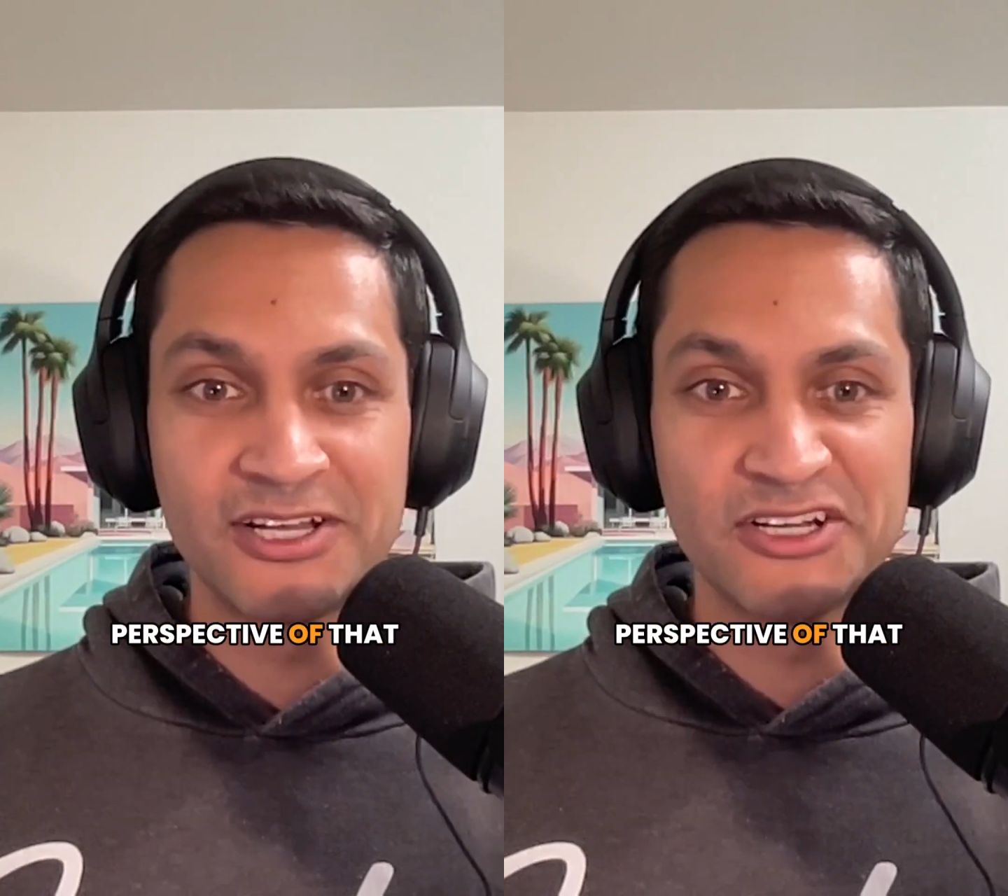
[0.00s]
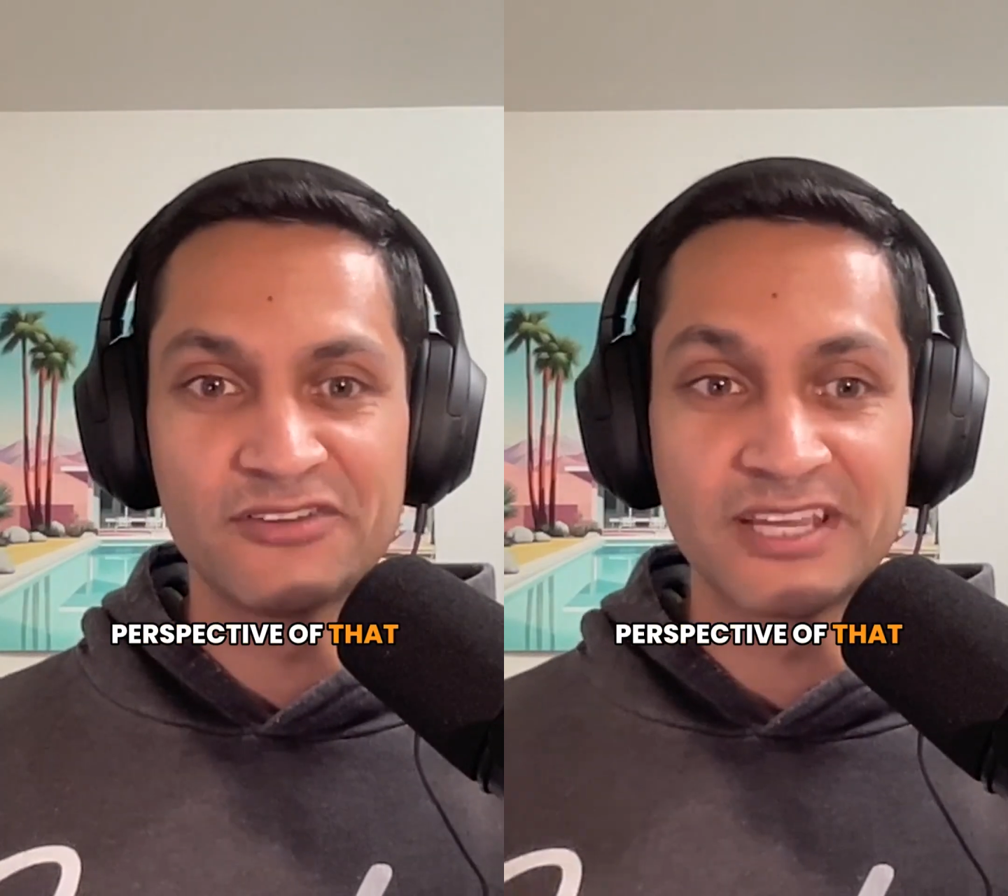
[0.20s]

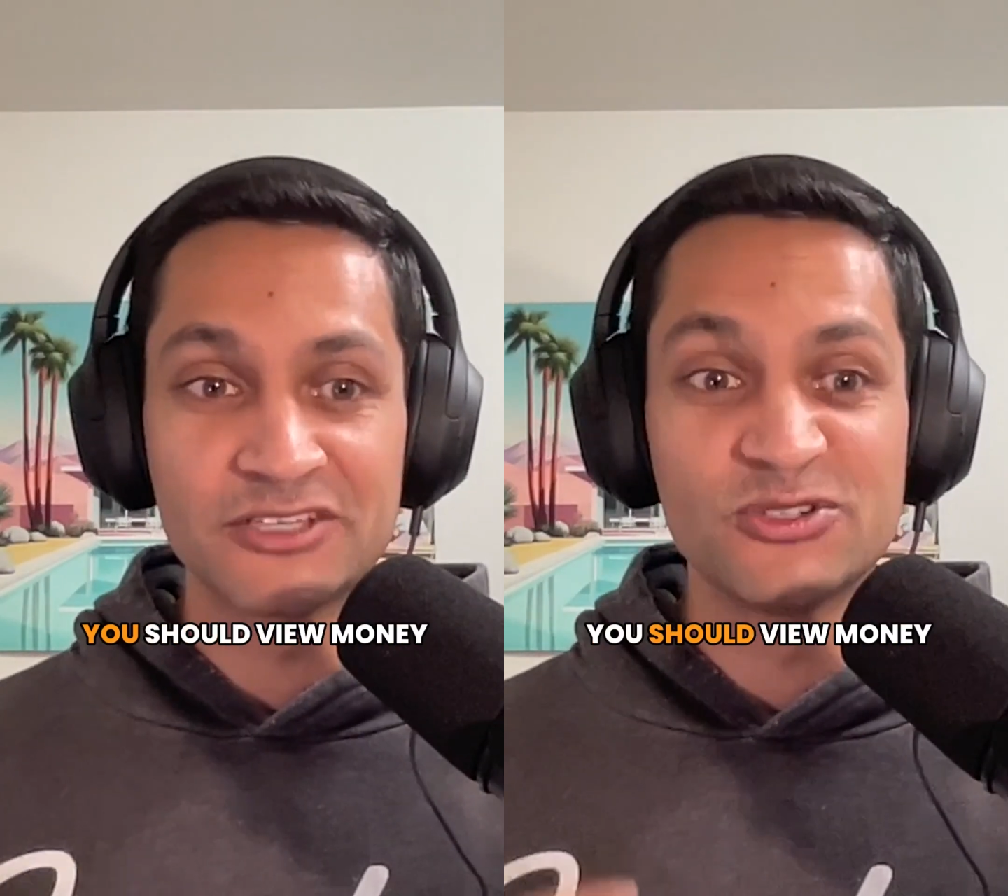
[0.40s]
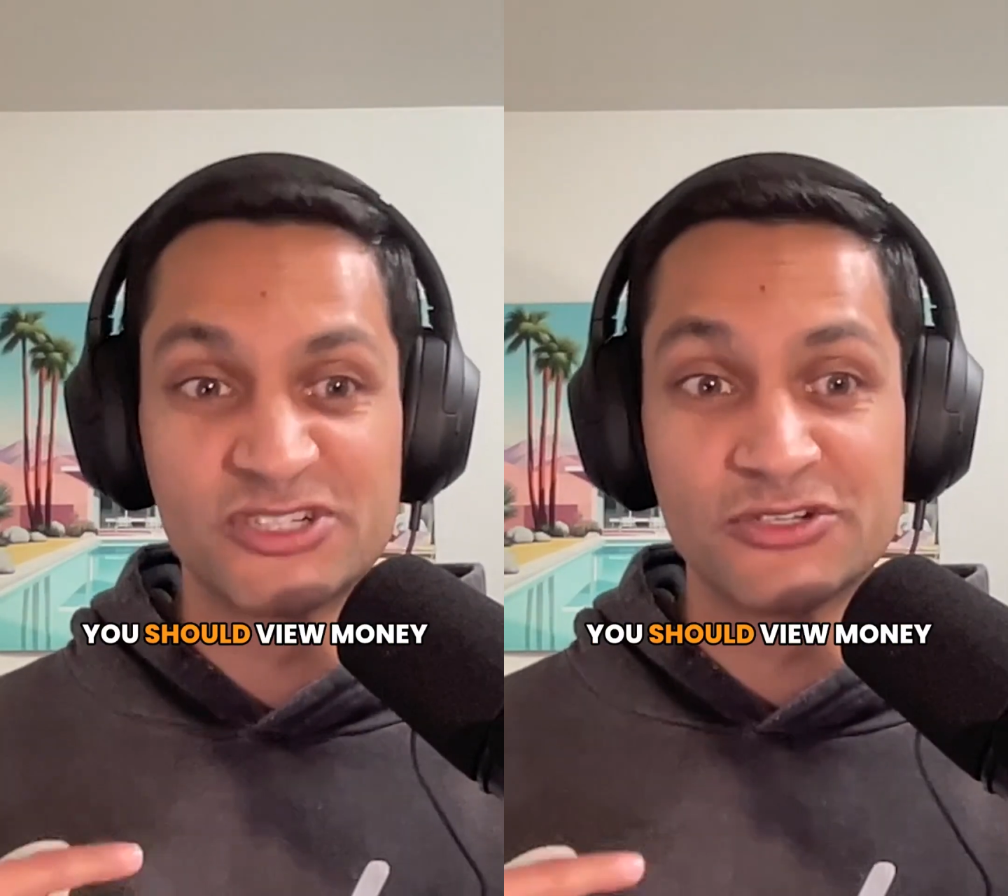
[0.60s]
of
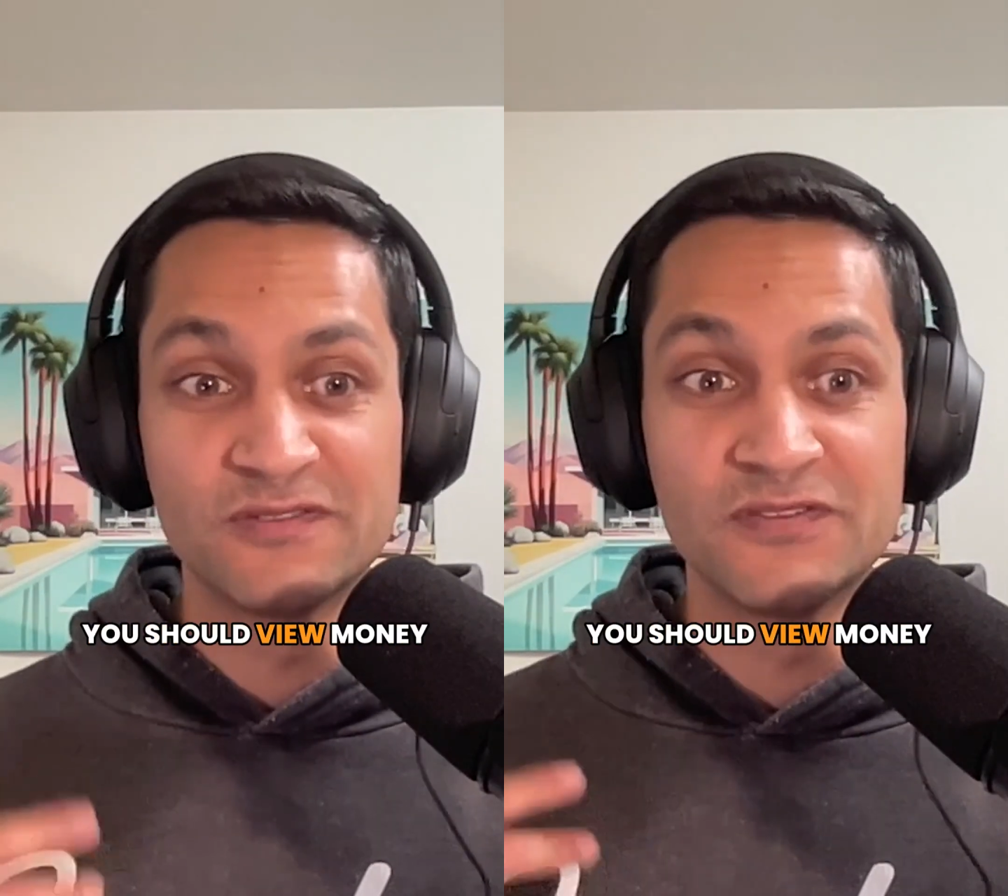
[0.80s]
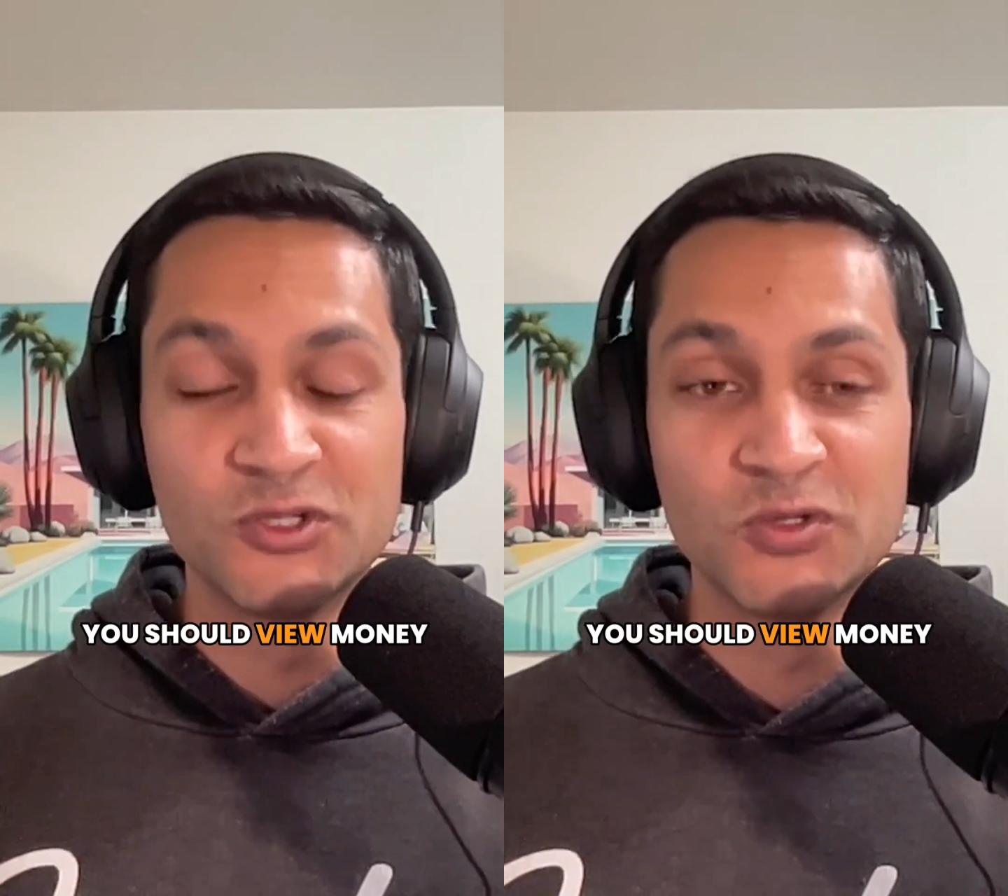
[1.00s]
that you
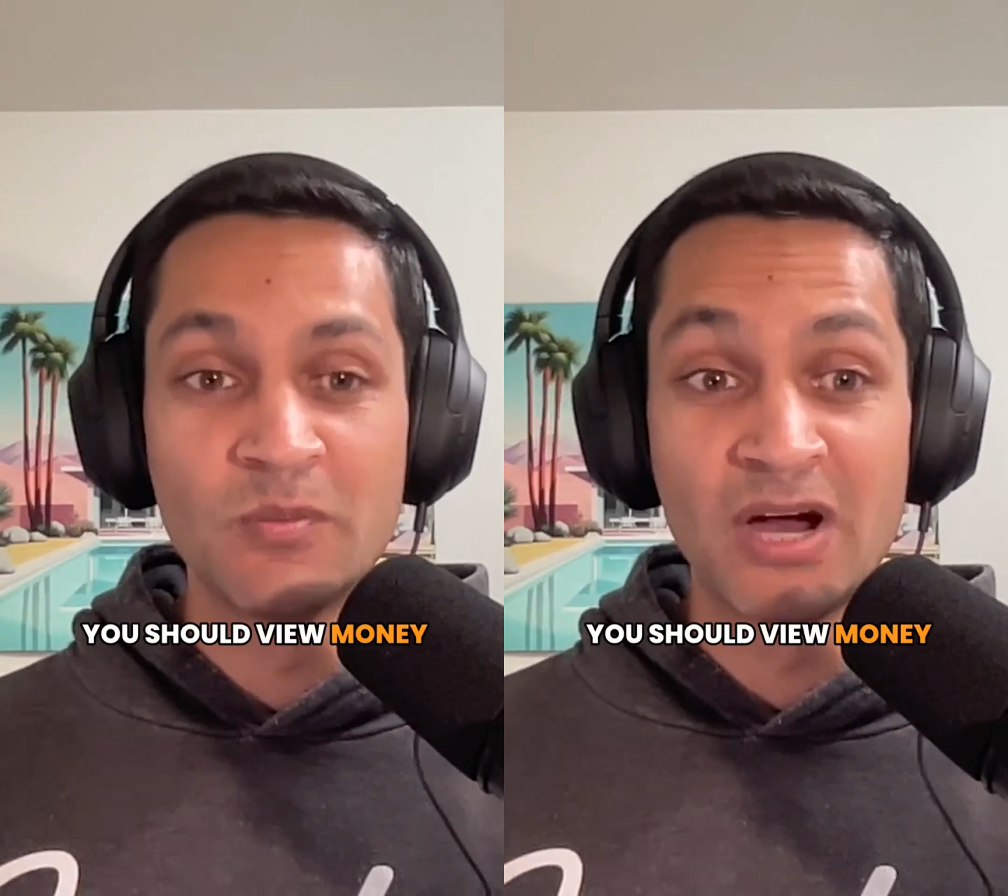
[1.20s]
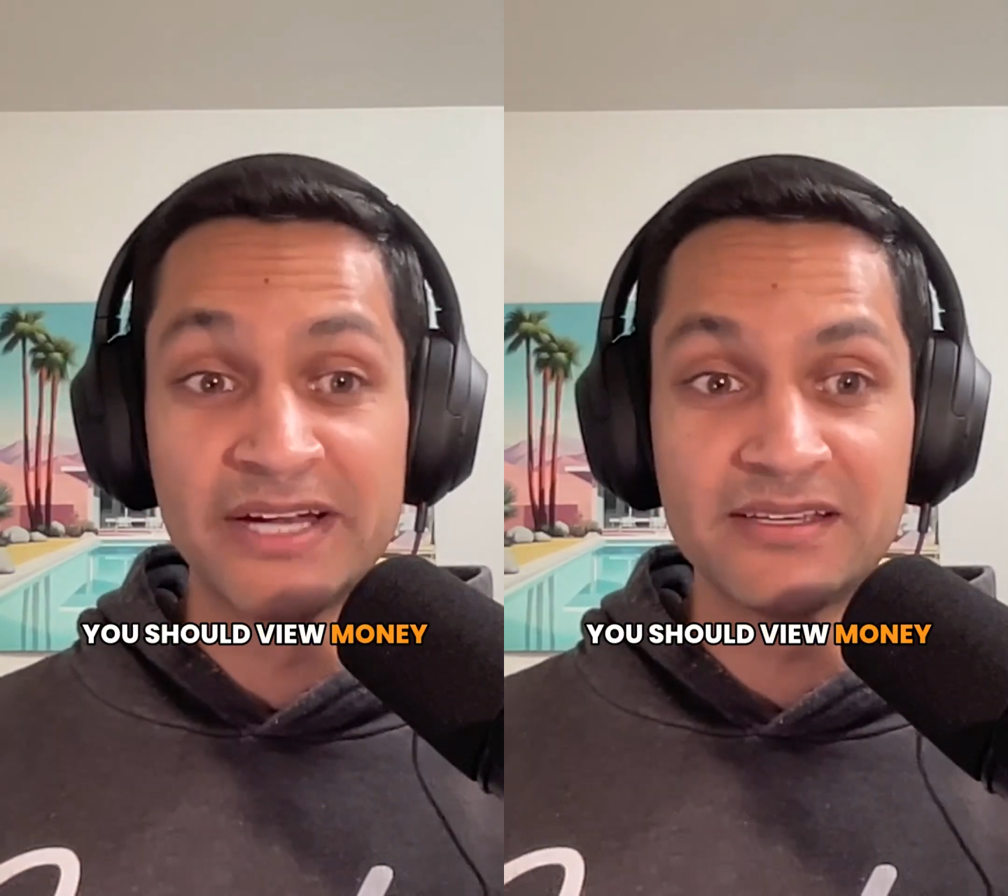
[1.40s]
should view
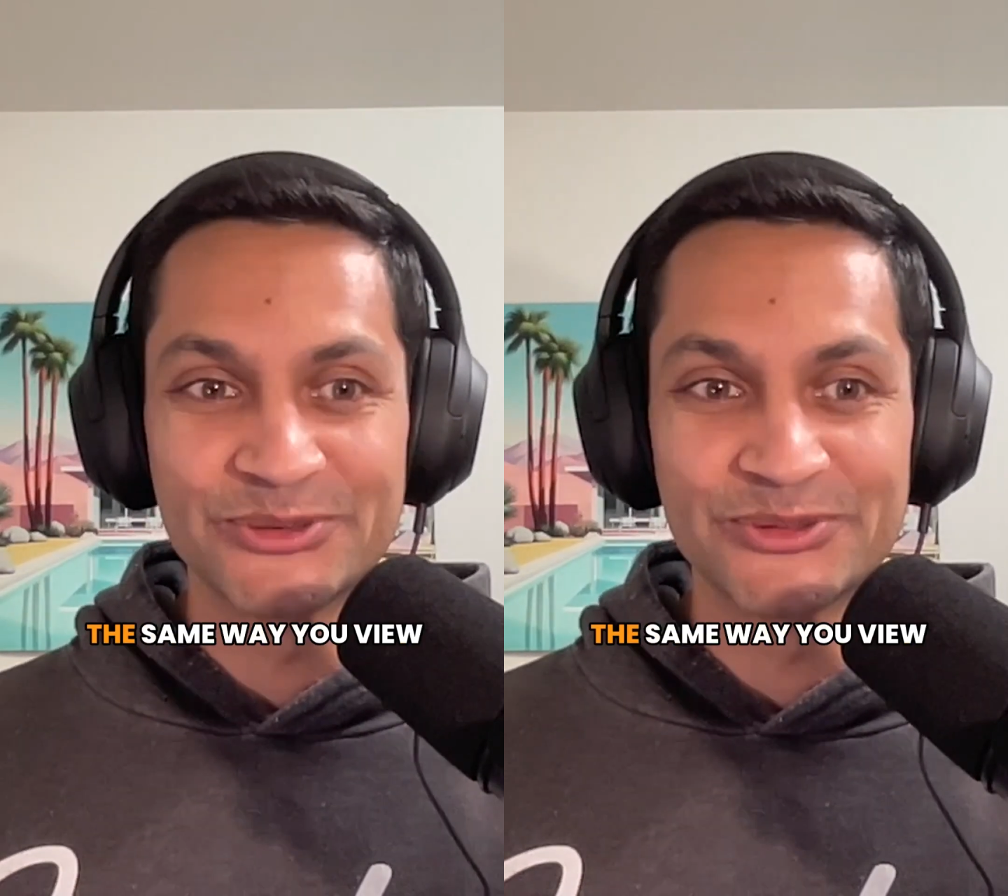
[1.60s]
money